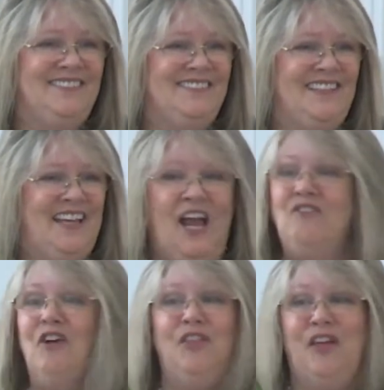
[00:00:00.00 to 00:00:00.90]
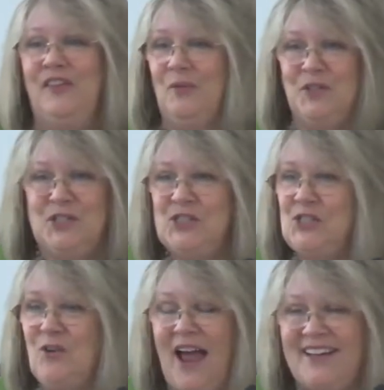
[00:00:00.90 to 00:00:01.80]
and everything that would
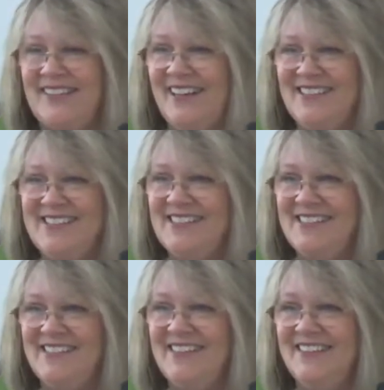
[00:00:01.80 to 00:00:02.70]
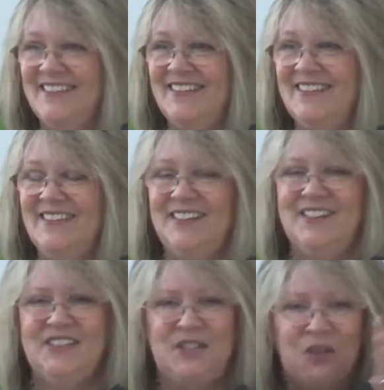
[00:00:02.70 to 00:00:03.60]
distract us
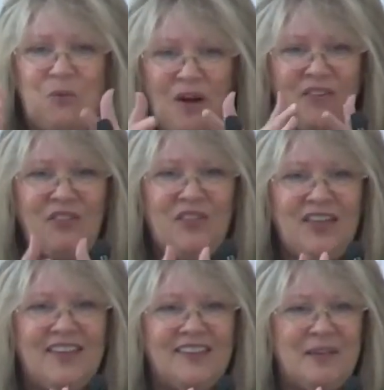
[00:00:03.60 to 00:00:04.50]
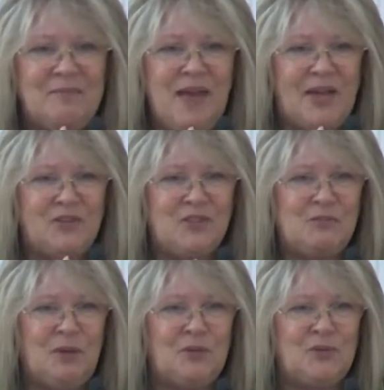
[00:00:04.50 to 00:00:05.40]
to the one thing that matters
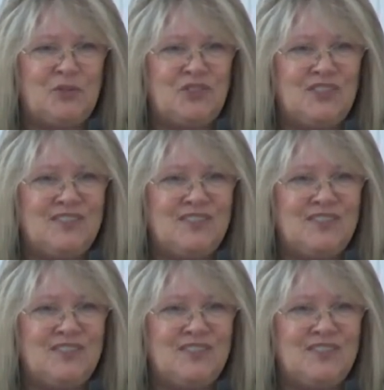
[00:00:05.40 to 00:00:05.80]
most.